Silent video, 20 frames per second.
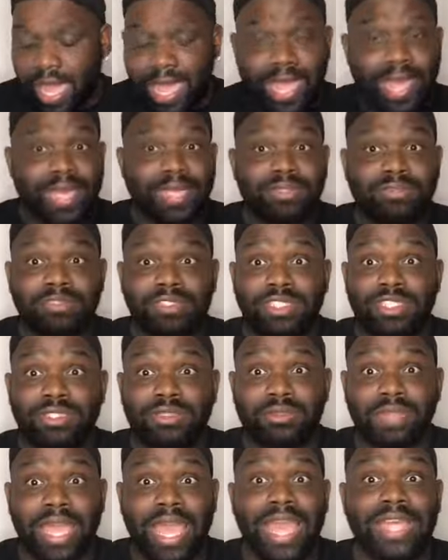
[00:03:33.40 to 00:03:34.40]
And
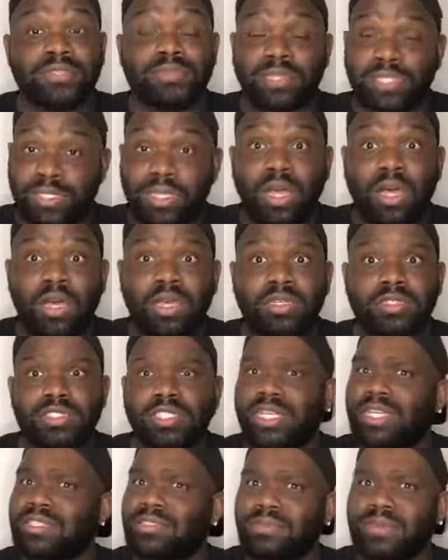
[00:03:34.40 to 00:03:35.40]
she, as we saw,
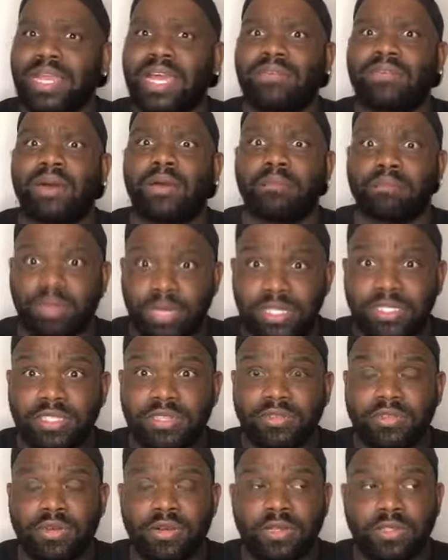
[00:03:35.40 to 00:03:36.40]
she doesn't really have a
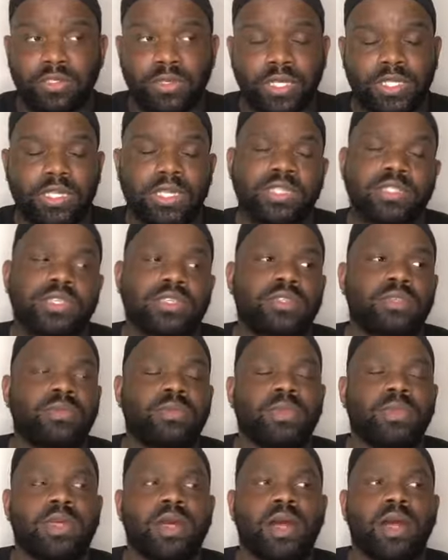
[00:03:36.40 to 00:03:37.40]
budget for her dress because the,
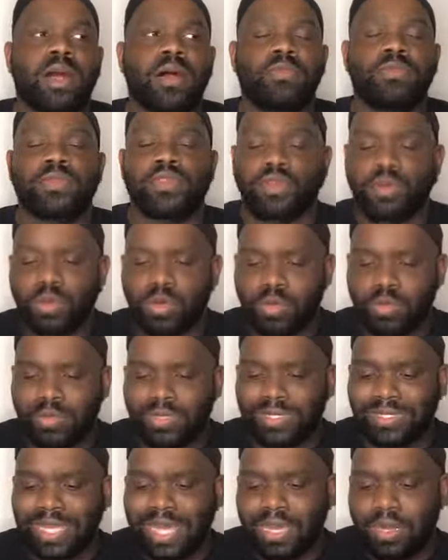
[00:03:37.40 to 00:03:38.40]
the, um, the girl who was
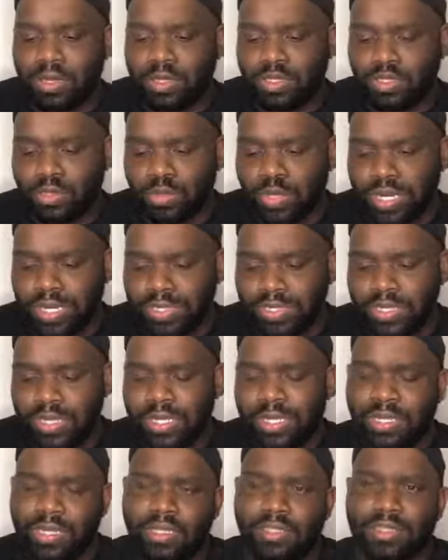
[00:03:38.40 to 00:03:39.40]
designing her dress,
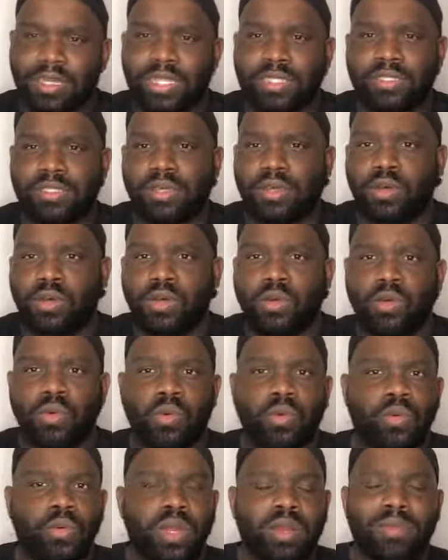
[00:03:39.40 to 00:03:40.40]
she's like, so
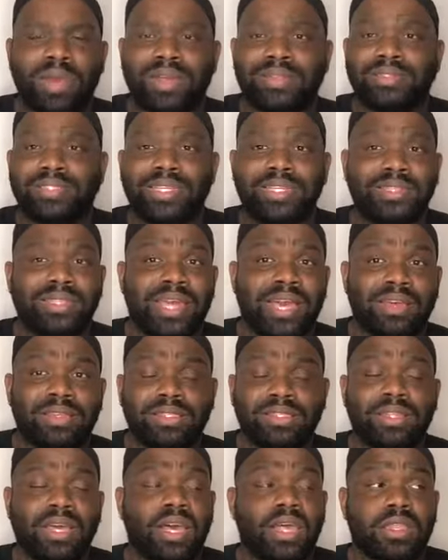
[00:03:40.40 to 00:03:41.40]
what about
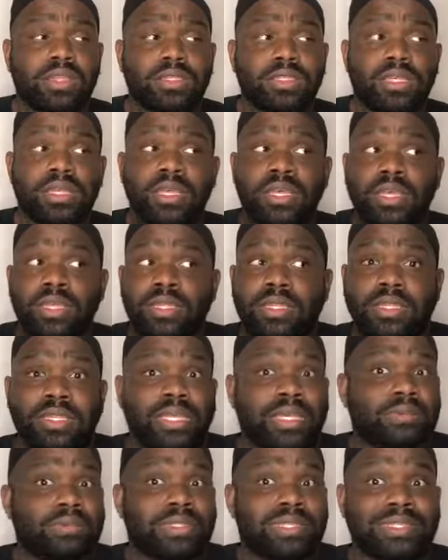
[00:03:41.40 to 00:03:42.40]
$10,000?
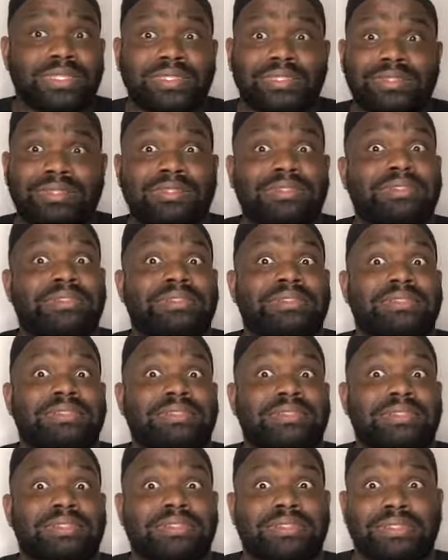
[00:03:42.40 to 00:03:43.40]
LeeAnne's like,
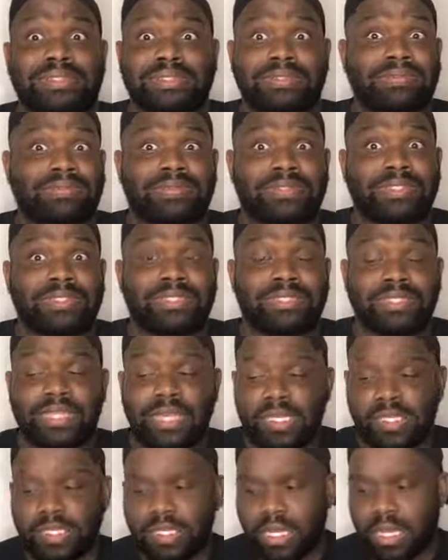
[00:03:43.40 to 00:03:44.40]
can't afford
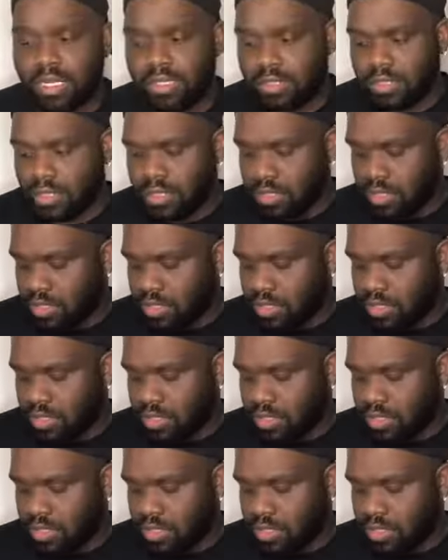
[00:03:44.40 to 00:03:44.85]
$10,000.